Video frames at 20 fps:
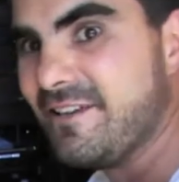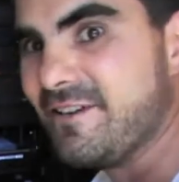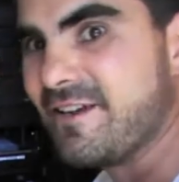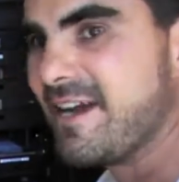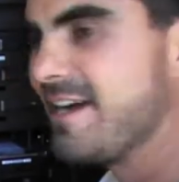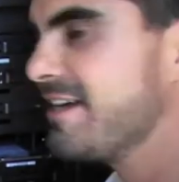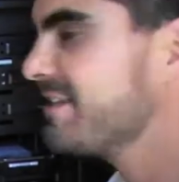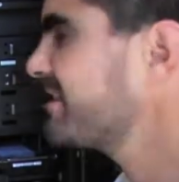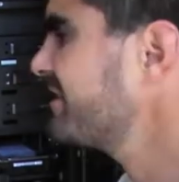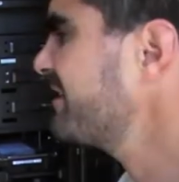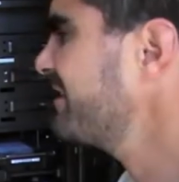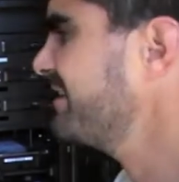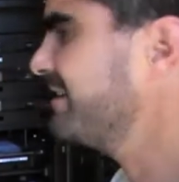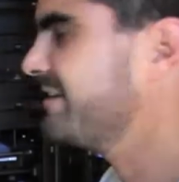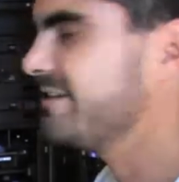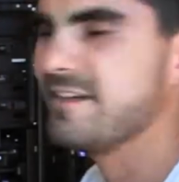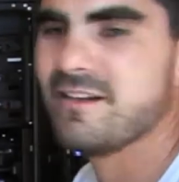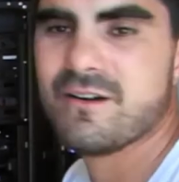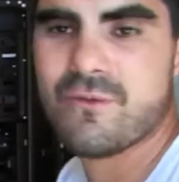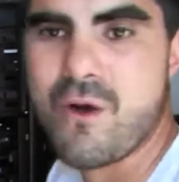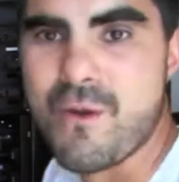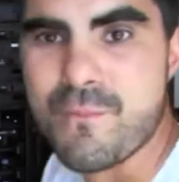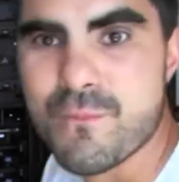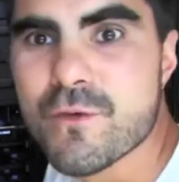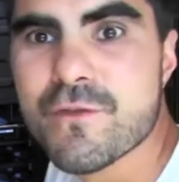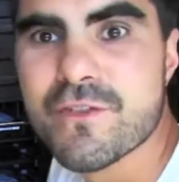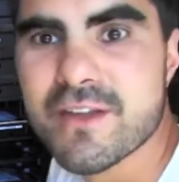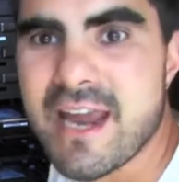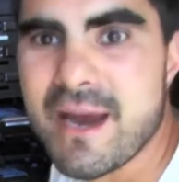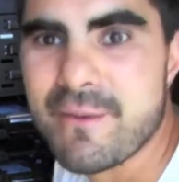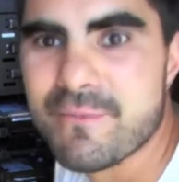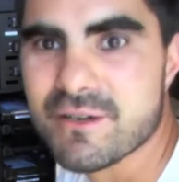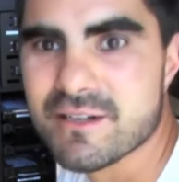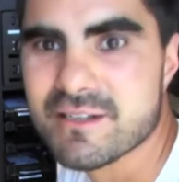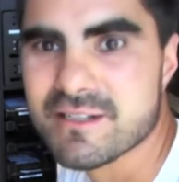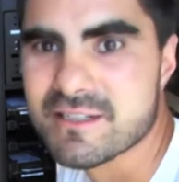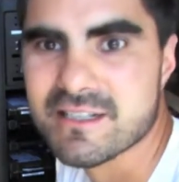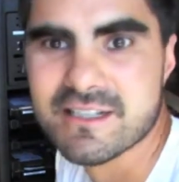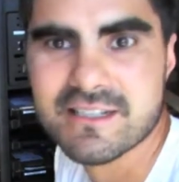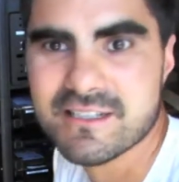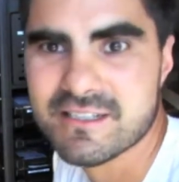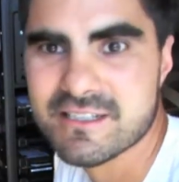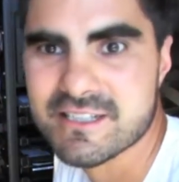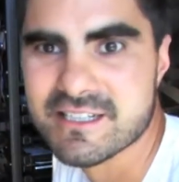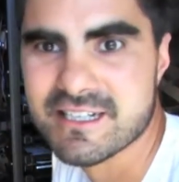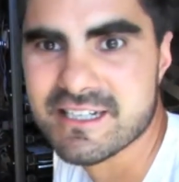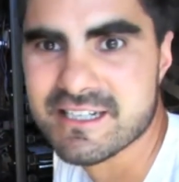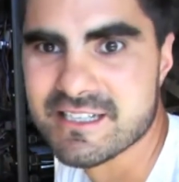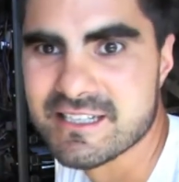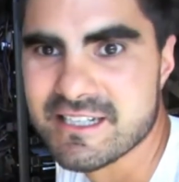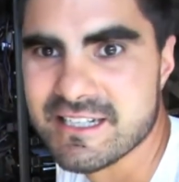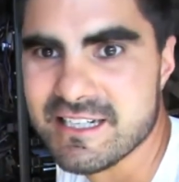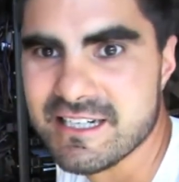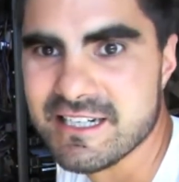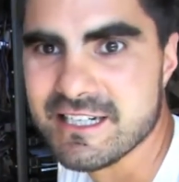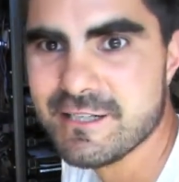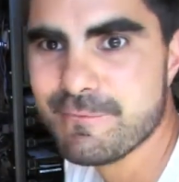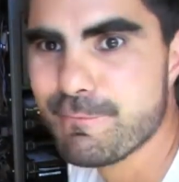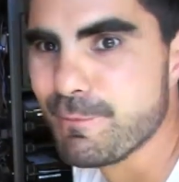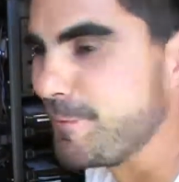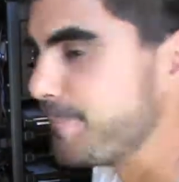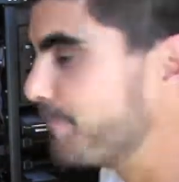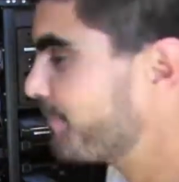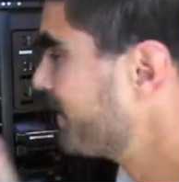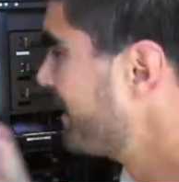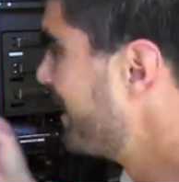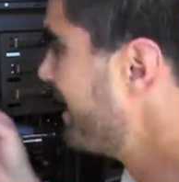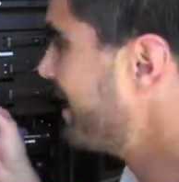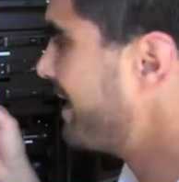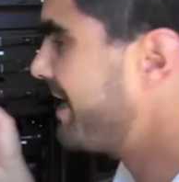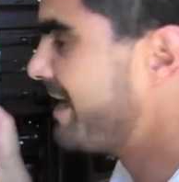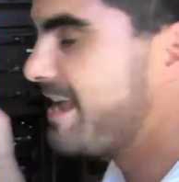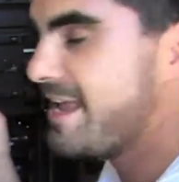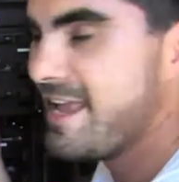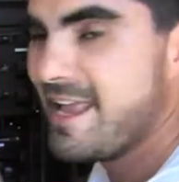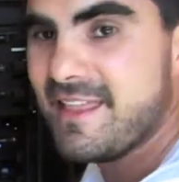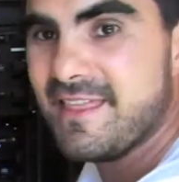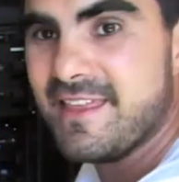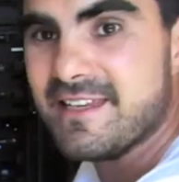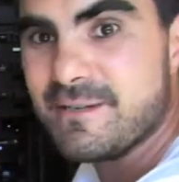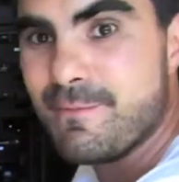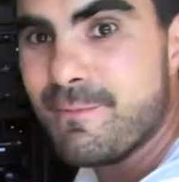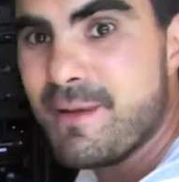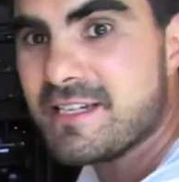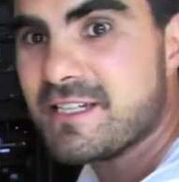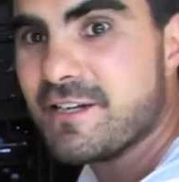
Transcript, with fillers: You can't see, I won't move the camera because it just gets tedious, but there's a